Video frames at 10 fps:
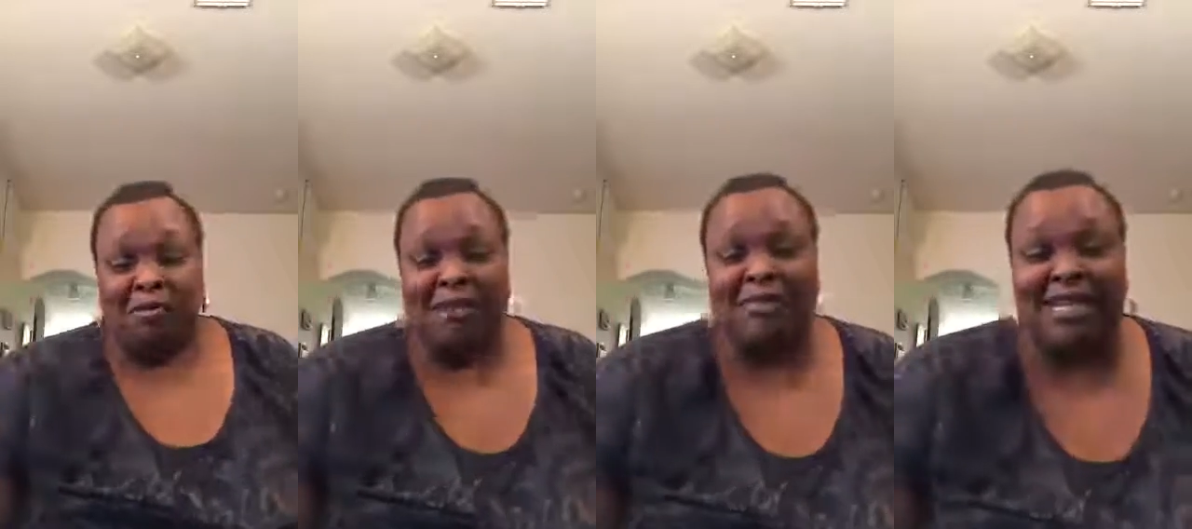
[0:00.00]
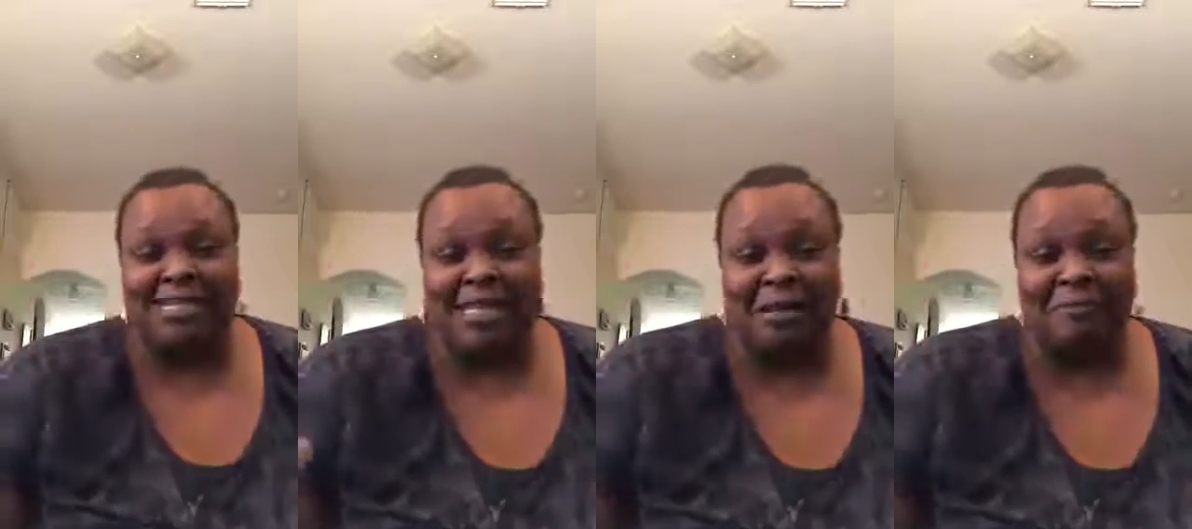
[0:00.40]
Let me tell
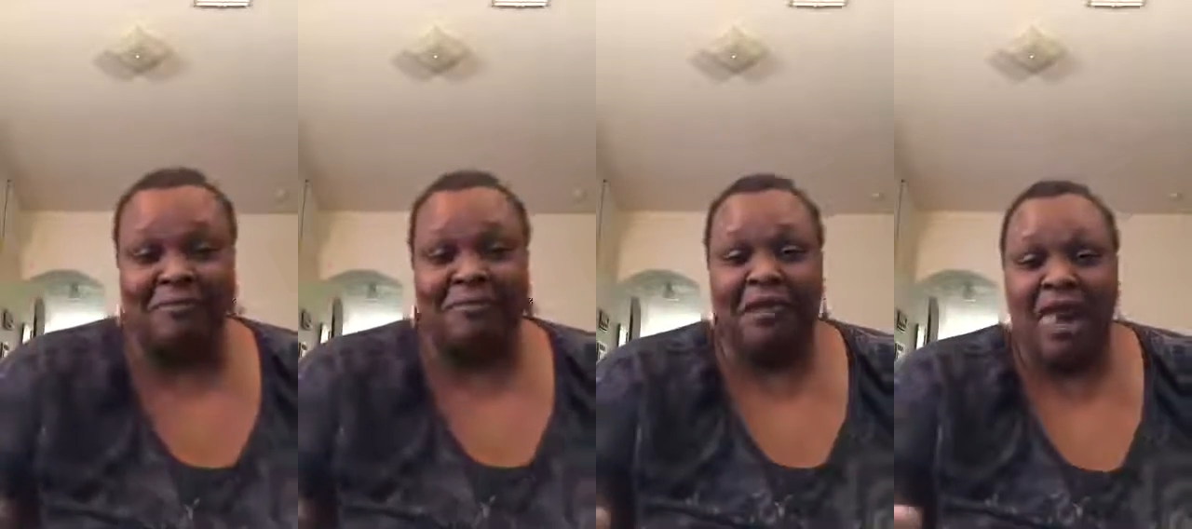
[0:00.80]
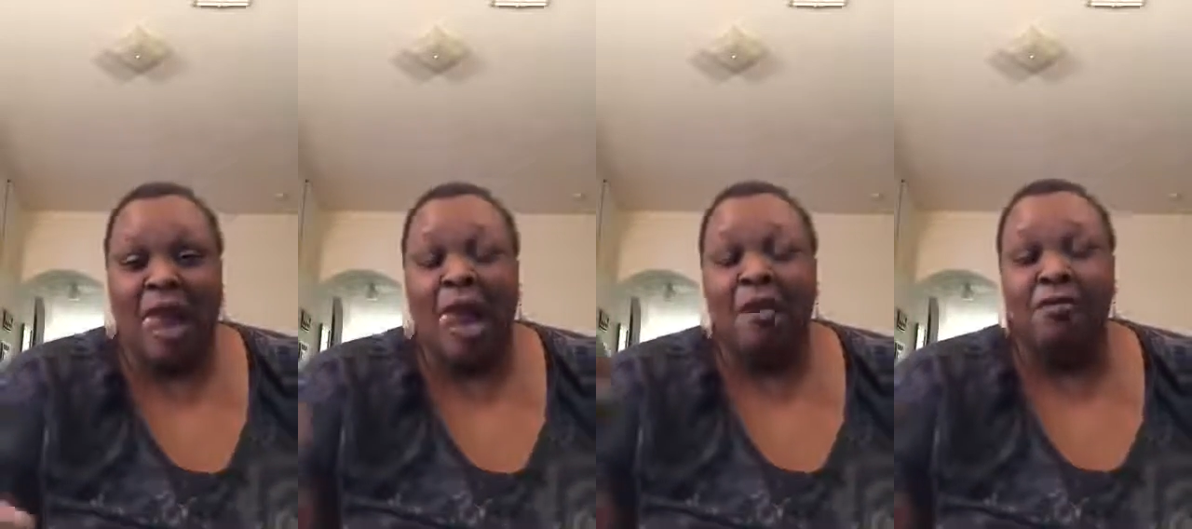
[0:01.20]
you something.
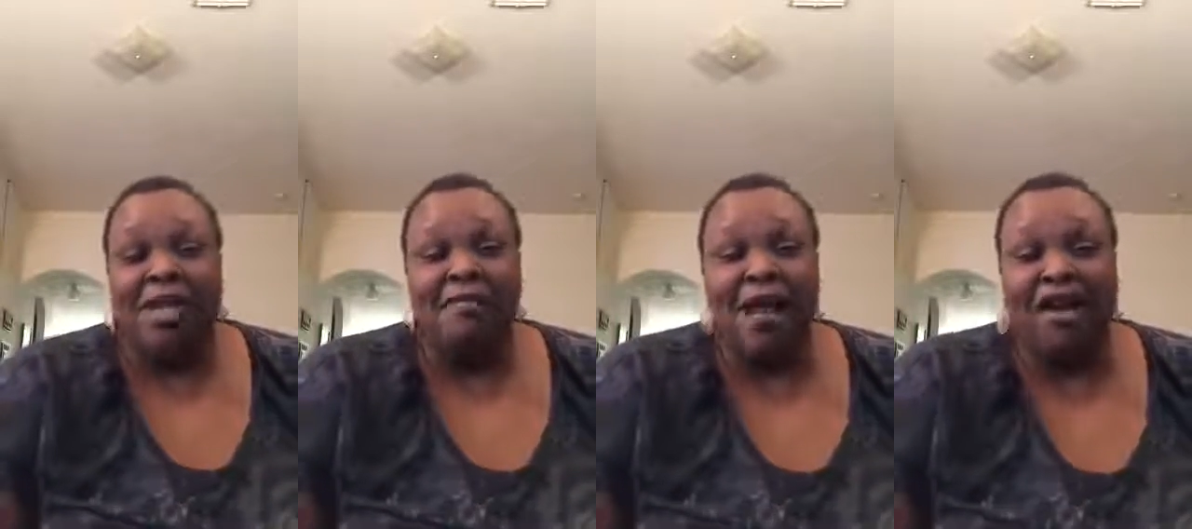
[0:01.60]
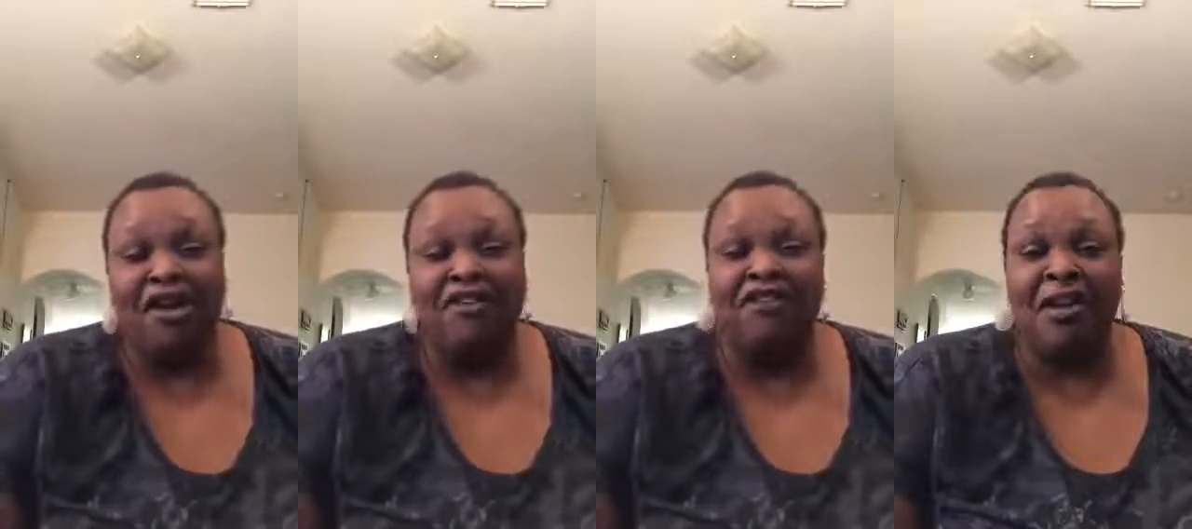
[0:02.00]
Me and my
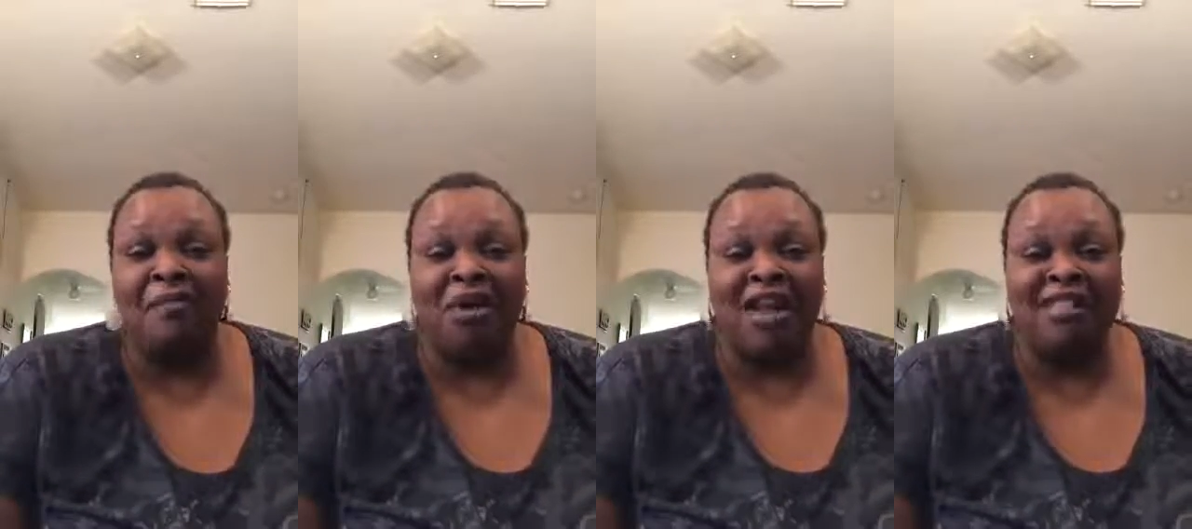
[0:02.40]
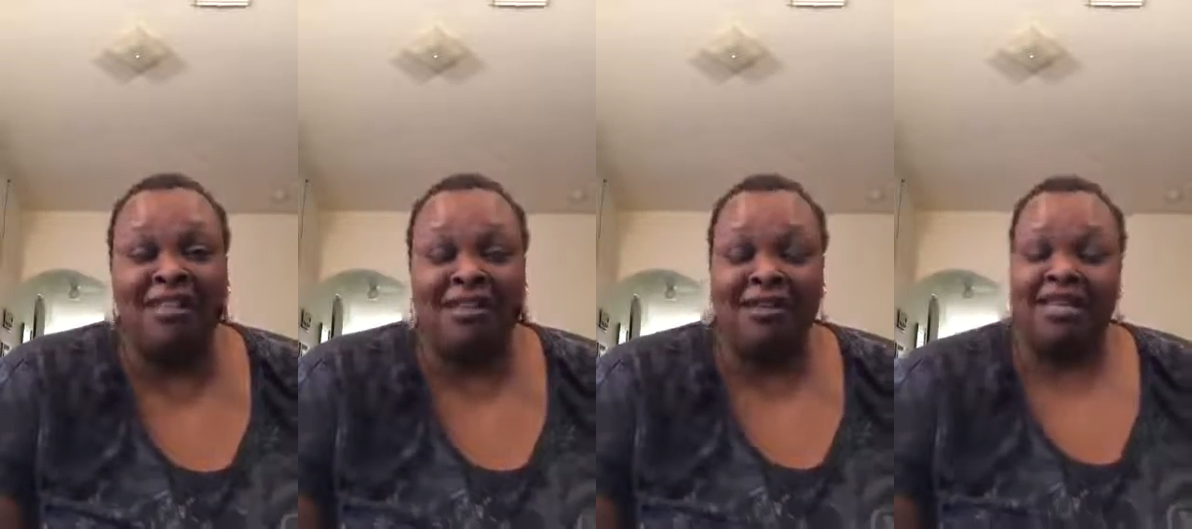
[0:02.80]
girlfriend,
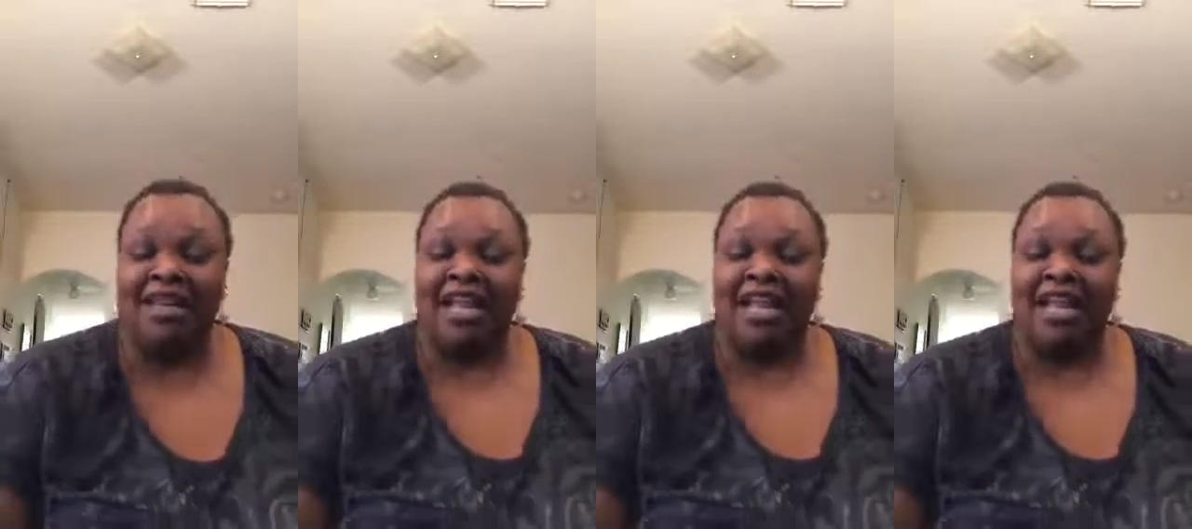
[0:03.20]
Martha,